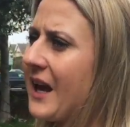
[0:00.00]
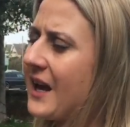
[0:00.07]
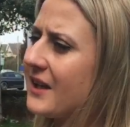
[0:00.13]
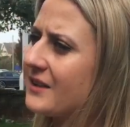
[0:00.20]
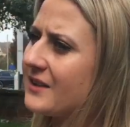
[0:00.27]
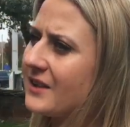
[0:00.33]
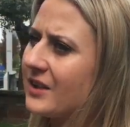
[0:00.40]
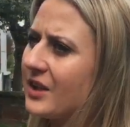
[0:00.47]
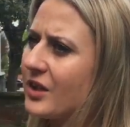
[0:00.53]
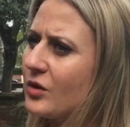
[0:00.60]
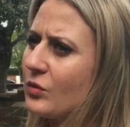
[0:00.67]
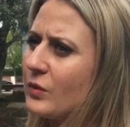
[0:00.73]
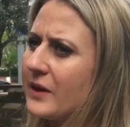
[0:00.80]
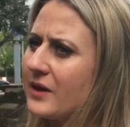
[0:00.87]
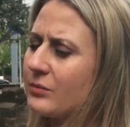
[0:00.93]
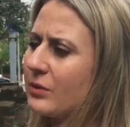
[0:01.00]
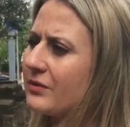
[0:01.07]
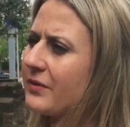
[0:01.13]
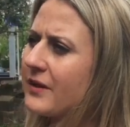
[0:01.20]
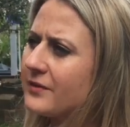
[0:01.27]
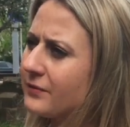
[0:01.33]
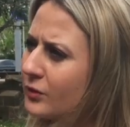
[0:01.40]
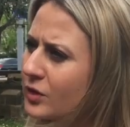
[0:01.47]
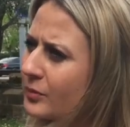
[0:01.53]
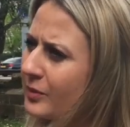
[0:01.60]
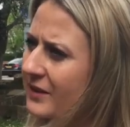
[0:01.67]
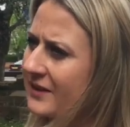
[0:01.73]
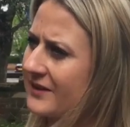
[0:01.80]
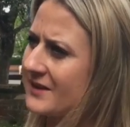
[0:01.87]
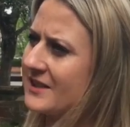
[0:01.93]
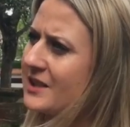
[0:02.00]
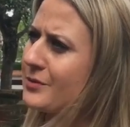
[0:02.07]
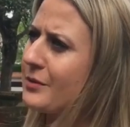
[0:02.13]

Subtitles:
And you know, we're very vulnerable at that stage.